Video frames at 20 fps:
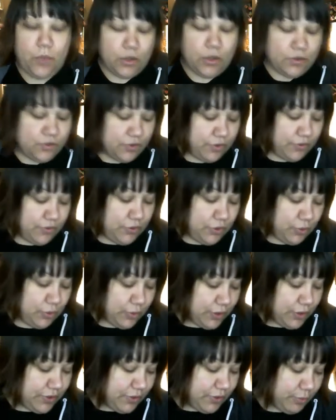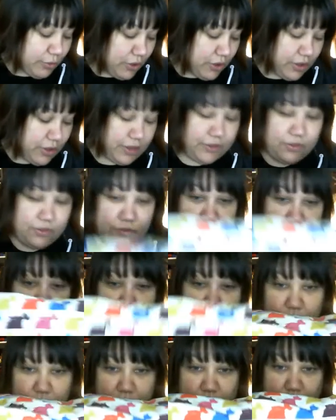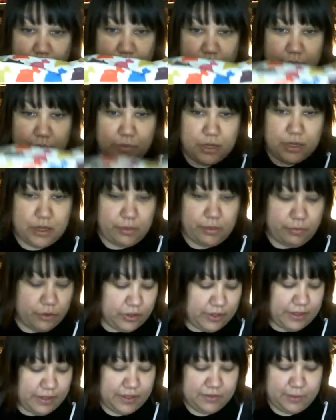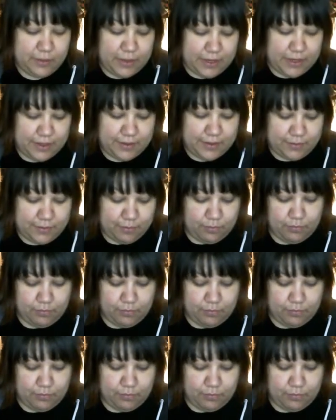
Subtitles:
So I have two works in progress. The first one in my Bird Like Bags